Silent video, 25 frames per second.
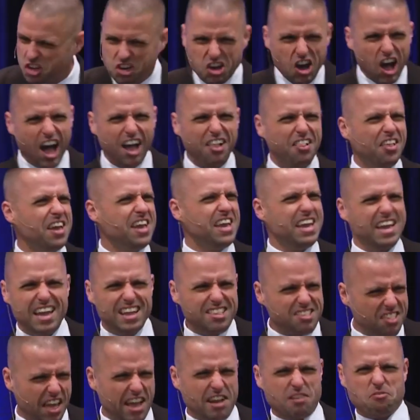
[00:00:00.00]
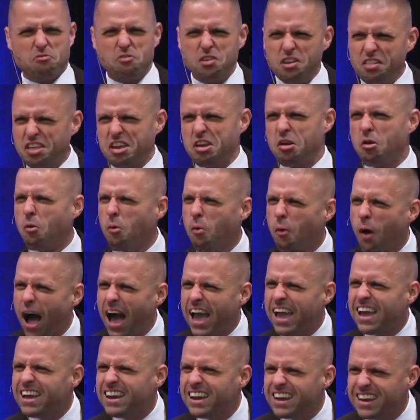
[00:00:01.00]
golly, it's like really
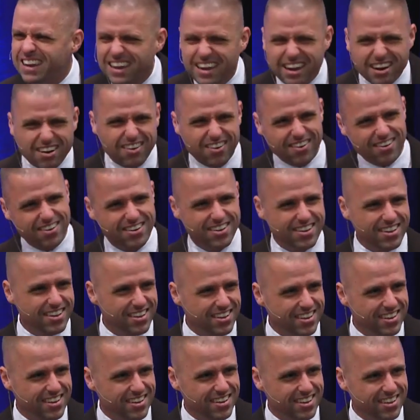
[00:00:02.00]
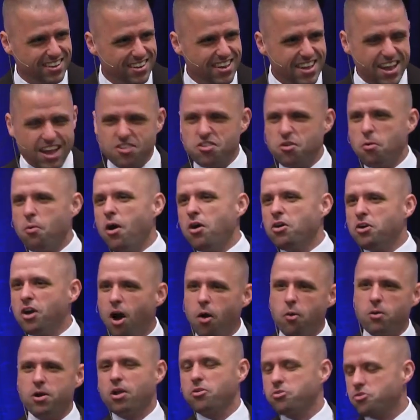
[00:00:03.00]
quiet in here. And so I'll
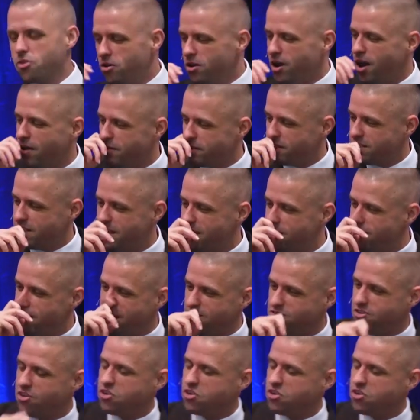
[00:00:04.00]
go and I'll turn on the TV